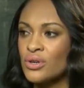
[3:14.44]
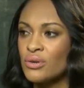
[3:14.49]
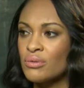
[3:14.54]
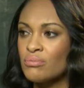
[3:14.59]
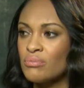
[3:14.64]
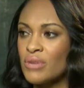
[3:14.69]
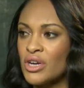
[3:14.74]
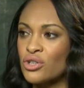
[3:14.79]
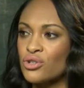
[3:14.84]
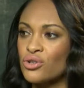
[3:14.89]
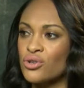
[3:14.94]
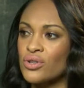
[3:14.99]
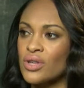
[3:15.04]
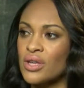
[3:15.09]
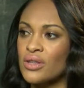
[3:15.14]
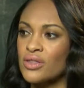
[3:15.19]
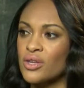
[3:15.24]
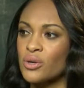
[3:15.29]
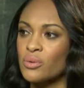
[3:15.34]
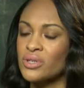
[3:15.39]
make sure
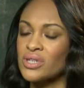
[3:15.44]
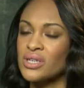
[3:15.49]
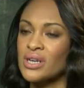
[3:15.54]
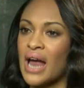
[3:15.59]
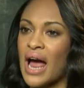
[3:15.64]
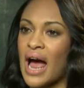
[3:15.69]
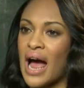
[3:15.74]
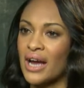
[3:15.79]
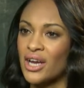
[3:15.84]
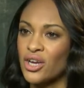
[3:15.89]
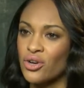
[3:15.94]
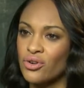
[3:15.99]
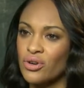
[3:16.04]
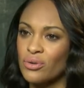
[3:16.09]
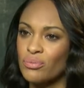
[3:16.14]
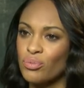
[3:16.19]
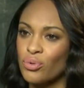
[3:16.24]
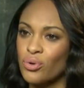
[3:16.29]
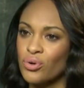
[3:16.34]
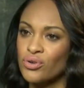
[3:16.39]
that there was an
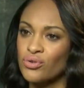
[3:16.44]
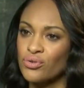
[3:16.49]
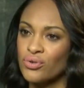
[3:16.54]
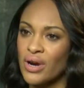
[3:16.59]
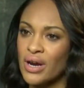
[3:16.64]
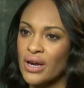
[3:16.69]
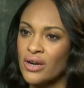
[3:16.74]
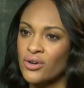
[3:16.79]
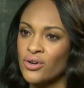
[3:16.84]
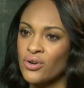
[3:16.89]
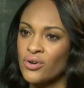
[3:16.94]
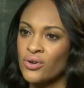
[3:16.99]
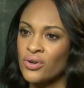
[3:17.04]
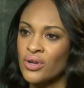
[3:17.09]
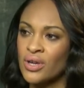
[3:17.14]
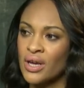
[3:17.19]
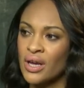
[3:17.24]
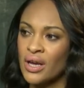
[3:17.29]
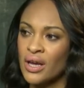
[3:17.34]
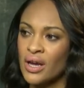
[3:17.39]
accurate portrayal.
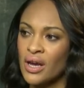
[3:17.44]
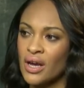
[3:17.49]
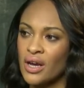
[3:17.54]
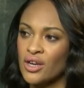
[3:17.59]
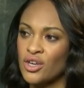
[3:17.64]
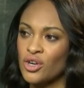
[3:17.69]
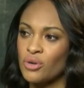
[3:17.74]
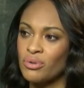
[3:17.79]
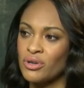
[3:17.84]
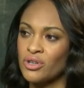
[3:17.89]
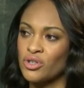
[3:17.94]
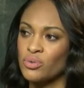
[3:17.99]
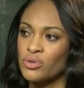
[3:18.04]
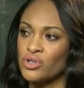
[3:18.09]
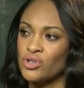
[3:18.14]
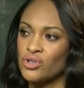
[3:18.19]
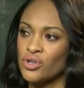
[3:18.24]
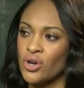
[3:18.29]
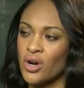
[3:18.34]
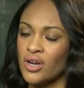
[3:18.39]
Uh, you know, because when
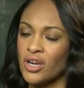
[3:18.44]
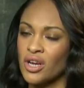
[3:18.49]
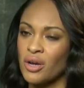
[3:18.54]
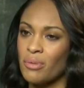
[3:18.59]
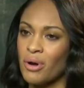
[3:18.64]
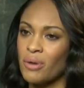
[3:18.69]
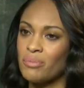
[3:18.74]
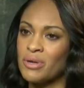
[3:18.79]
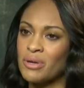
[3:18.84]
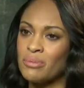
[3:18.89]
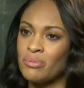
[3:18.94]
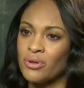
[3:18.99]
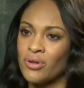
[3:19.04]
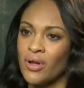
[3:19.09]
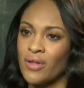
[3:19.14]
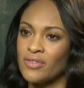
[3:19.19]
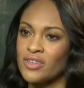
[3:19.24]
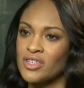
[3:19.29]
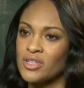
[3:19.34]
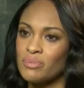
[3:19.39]
you're talking about people
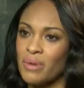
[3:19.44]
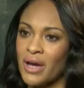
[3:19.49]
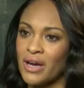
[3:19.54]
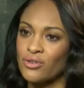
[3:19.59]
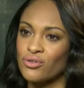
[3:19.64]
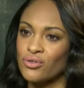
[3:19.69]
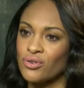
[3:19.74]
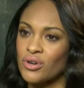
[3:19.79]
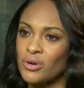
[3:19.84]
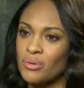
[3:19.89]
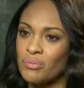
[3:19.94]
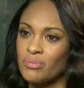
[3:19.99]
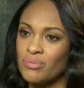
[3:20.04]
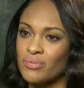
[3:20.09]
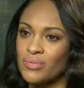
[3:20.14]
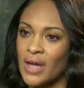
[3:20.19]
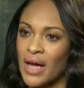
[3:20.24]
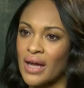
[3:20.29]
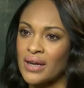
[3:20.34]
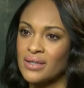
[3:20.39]
on the spectrum,
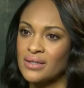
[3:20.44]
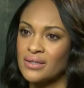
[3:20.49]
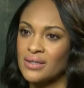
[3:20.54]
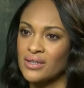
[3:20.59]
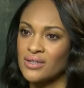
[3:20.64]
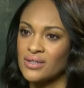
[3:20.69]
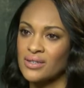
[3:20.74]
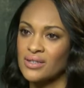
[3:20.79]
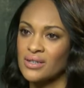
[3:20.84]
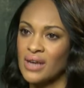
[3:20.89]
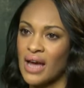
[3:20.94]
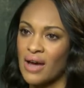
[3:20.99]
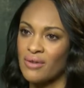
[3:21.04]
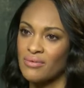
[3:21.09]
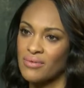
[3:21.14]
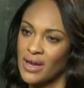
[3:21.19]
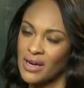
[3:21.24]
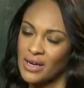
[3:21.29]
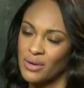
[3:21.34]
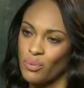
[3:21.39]
that doesn't have
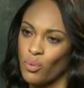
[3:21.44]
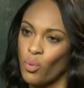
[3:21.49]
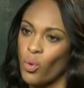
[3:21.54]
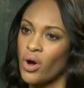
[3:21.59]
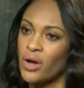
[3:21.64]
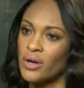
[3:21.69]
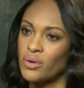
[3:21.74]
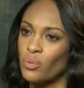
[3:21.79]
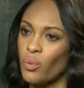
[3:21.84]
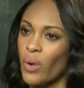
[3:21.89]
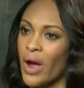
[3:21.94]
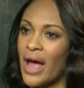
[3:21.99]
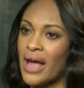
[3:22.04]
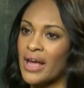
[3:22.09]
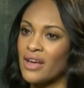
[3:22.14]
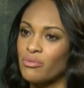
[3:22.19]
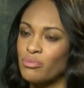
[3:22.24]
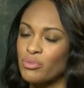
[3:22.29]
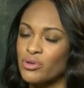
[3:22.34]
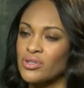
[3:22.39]
any one way
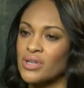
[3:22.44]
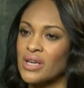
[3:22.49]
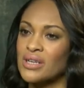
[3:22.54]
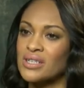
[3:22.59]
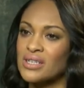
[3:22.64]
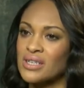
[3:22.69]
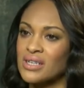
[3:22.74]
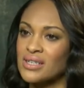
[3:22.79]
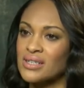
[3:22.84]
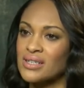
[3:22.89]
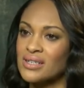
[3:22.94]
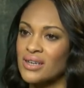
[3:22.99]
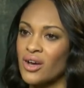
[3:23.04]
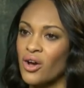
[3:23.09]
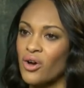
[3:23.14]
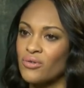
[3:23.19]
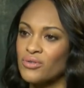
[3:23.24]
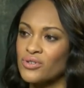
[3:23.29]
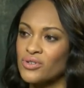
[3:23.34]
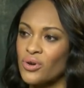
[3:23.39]
of presenting
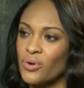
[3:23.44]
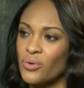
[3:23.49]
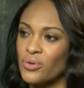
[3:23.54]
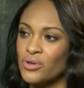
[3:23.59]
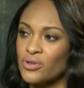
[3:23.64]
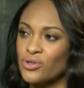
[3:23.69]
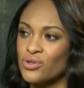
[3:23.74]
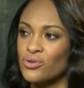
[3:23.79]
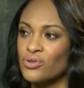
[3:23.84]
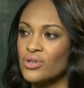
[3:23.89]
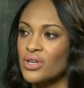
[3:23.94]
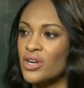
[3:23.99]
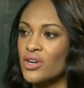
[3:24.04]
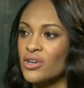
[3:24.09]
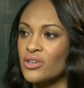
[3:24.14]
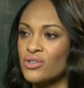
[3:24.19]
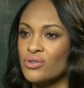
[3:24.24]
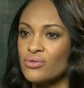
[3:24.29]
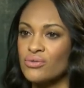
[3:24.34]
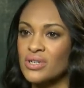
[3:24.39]
itself. So there are certain
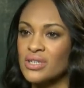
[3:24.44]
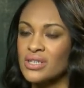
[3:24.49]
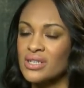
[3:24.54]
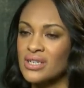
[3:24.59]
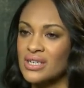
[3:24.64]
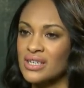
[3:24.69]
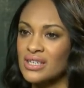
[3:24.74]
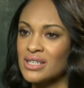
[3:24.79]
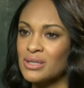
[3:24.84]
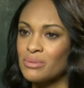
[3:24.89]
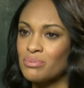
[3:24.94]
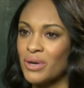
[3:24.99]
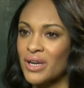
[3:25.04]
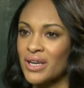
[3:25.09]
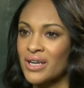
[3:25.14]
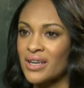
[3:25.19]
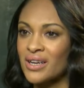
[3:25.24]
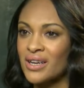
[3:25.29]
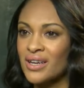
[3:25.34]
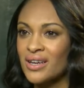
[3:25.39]
characteristics,
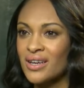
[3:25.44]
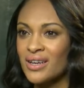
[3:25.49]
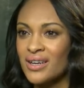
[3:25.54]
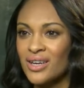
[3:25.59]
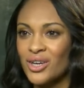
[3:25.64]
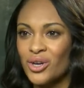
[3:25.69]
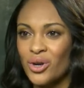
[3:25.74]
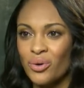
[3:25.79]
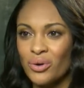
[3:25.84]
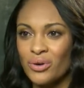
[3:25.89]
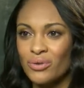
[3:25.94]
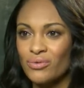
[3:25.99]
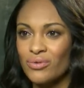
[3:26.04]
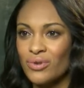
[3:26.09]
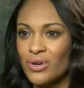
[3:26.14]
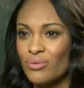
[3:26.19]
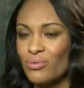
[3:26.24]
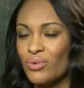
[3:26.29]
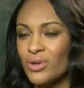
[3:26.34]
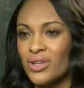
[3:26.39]
but you know, it,
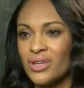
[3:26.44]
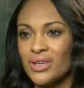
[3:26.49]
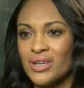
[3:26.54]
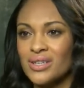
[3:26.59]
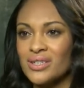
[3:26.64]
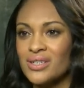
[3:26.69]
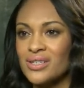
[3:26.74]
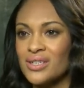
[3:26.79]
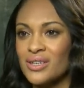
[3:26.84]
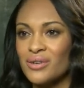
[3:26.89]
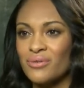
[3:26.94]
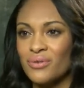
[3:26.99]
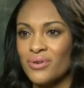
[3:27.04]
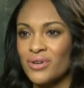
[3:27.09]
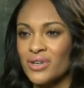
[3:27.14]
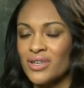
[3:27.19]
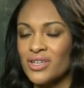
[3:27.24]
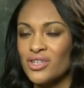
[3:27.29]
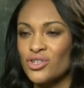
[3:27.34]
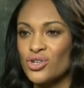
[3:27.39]
it really is different
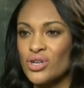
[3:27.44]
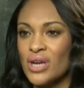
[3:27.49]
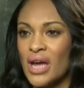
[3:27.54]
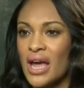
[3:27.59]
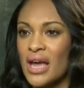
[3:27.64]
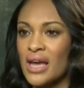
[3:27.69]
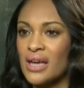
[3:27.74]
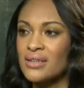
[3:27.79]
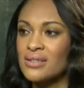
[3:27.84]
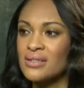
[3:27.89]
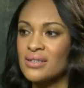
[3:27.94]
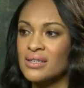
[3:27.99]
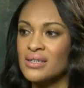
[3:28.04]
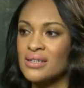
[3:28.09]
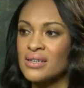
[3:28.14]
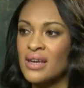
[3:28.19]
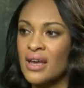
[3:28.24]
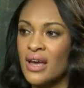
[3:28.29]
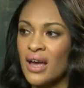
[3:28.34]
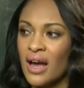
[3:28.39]
in each case. And
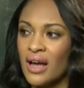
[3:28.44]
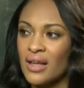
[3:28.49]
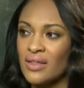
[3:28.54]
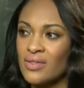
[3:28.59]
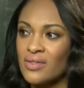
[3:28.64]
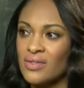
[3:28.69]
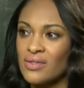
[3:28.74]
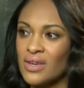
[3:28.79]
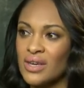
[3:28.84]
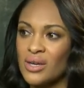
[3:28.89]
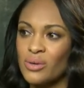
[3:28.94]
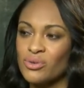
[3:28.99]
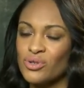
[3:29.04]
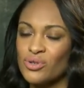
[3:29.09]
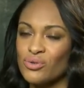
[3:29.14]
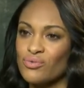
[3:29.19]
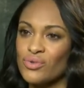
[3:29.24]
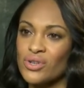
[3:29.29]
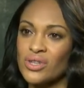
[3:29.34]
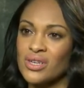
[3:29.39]
I think it was
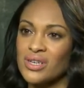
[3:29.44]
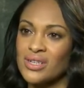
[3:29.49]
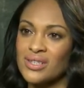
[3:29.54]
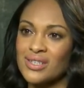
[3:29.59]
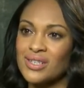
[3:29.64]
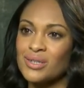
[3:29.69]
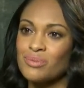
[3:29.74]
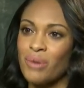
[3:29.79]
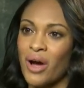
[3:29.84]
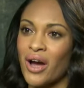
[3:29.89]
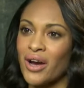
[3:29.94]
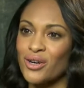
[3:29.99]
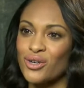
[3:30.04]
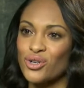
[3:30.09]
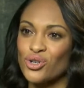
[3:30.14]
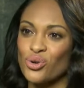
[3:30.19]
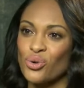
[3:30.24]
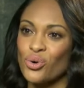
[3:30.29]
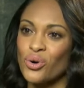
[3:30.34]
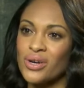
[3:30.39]
a really inspired
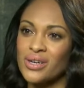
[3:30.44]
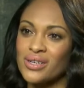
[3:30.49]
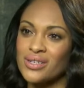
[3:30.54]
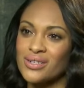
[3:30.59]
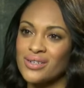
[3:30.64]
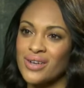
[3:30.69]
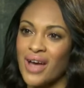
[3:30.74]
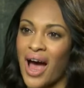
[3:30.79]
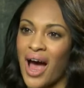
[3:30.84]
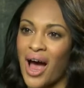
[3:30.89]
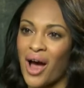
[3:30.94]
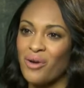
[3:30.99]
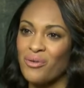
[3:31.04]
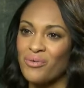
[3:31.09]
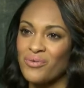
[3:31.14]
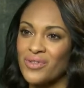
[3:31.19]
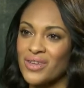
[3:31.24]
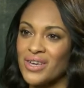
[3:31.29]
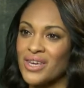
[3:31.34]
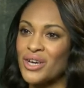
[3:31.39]
choice to
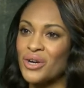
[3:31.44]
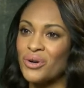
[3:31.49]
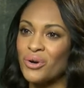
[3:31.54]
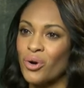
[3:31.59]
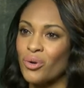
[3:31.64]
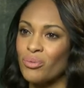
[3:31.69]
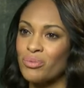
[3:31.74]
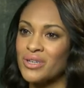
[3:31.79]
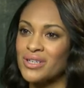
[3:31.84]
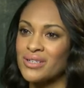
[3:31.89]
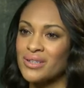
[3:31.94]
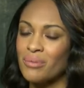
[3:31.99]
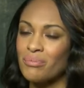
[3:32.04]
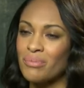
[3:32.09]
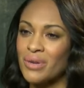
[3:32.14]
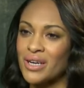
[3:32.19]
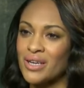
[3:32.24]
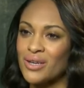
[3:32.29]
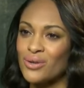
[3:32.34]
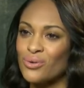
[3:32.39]
have the hero be
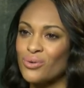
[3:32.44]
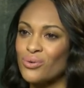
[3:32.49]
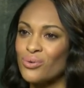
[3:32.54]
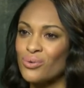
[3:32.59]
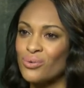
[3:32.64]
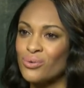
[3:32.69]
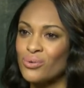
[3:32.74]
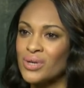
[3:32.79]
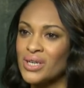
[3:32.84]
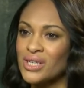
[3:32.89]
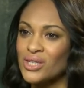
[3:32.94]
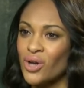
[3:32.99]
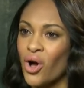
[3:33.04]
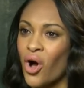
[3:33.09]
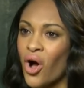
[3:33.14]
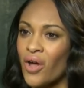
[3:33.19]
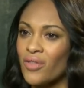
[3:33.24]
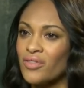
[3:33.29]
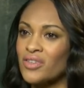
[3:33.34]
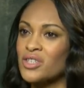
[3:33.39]
somebody who is
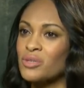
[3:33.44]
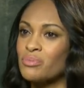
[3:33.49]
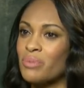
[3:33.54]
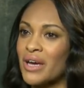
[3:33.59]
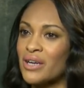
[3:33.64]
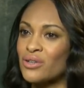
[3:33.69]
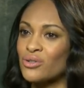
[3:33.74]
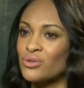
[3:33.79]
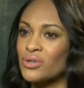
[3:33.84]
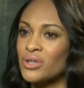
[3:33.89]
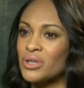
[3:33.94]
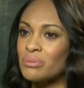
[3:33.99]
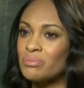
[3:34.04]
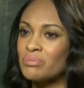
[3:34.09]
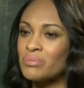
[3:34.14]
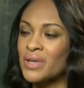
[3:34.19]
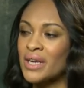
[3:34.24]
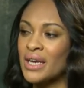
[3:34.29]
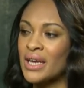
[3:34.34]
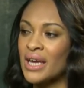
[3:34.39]
on the spectrum
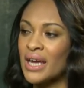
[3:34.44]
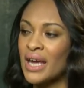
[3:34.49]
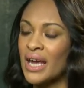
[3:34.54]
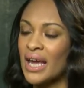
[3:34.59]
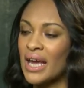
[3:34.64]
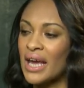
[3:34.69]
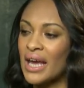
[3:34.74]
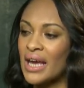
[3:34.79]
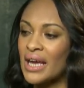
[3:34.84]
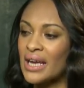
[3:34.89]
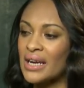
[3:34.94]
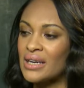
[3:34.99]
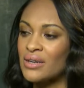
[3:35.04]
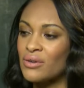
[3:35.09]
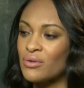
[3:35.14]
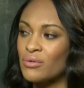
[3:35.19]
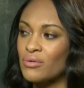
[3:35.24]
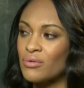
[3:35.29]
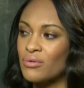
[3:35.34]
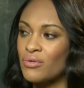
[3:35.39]
and
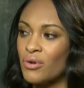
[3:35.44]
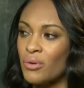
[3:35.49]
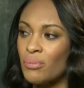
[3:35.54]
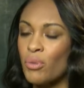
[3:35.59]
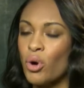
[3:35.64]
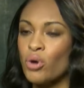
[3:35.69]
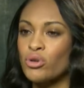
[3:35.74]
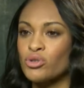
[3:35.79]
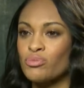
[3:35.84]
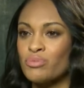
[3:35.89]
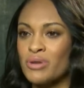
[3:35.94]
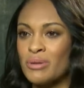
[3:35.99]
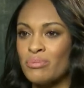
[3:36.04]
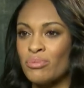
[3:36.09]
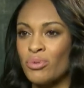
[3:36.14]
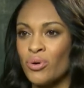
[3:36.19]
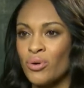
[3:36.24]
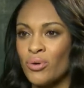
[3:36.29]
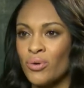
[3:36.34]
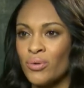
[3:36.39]
for most
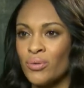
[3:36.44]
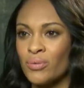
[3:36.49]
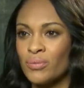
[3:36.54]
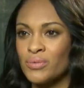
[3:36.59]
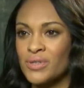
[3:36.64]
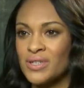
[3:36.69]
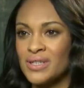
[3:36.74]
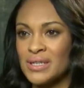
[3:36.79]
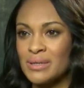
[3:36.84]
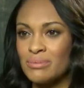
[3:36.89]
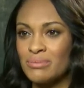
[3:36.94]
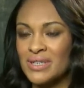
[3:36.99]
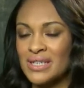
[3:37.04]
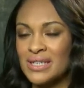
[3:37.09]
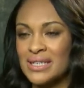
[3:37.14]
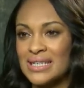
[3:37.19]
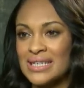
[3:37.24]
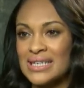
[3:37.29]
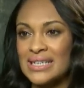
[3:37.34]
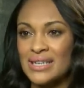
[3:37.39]
people
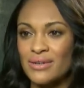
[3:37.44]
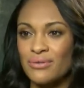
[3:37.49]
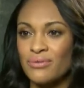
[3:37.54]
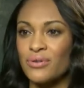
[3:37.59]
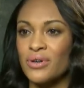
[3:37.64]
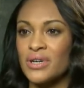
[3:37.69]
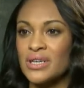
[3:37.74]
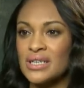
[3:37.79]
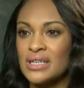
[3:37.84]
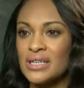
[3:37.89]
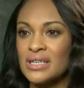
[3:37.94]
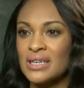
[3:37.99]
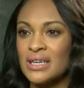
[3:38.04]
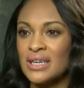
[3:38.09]
seems different